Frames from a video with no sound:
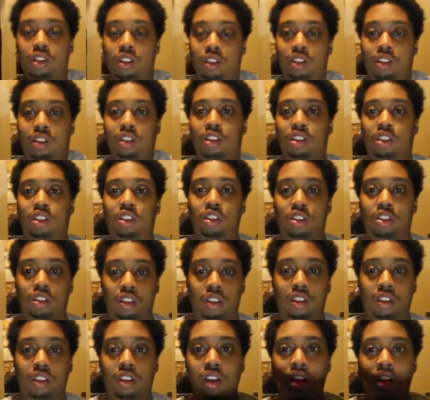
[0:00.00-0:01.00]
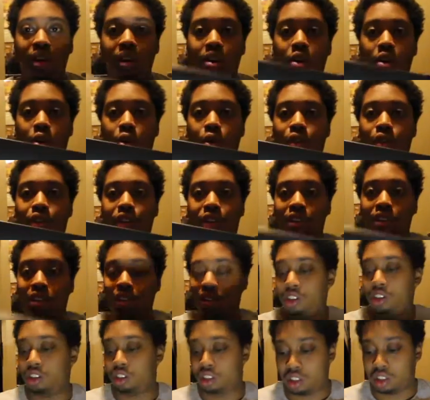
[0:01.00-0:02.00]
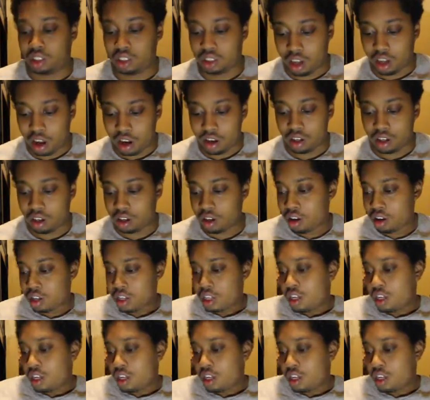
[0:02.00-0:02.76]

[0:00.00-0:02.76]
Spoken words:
This is literally just design.